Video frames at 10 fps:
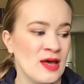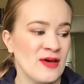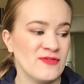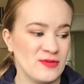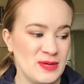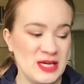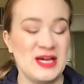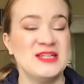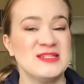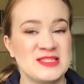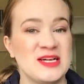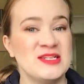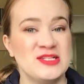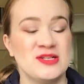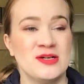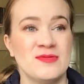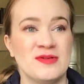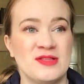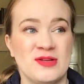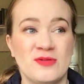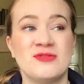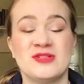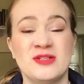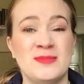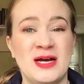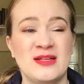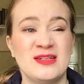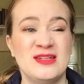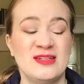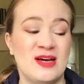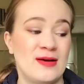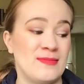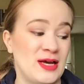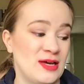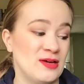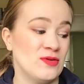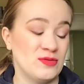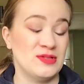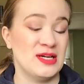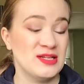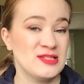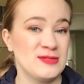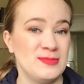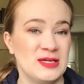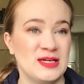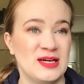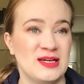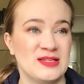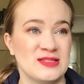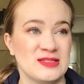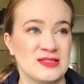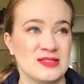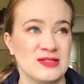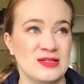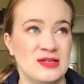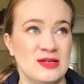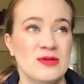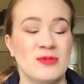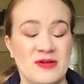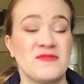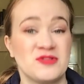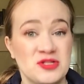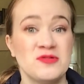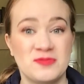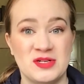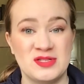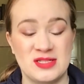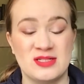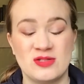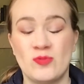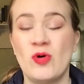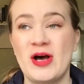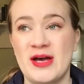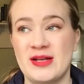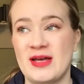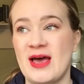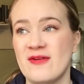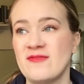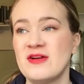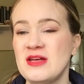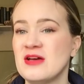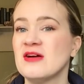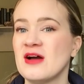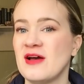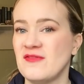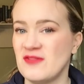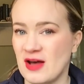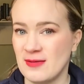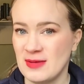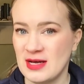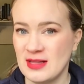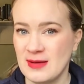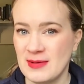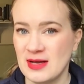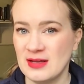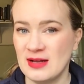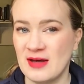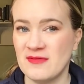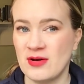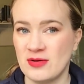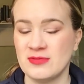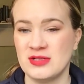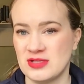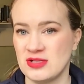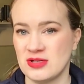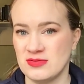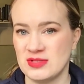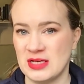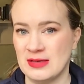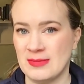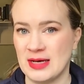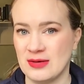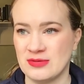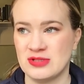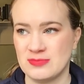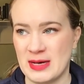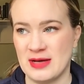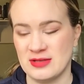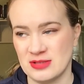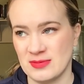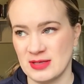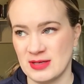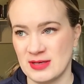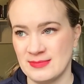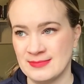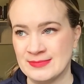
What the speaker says: For me, I decided to go with an older palette, not my oldest, because for two reasons. One, every year I've done Pan That palette, I've always chosen my oldest palette to work on.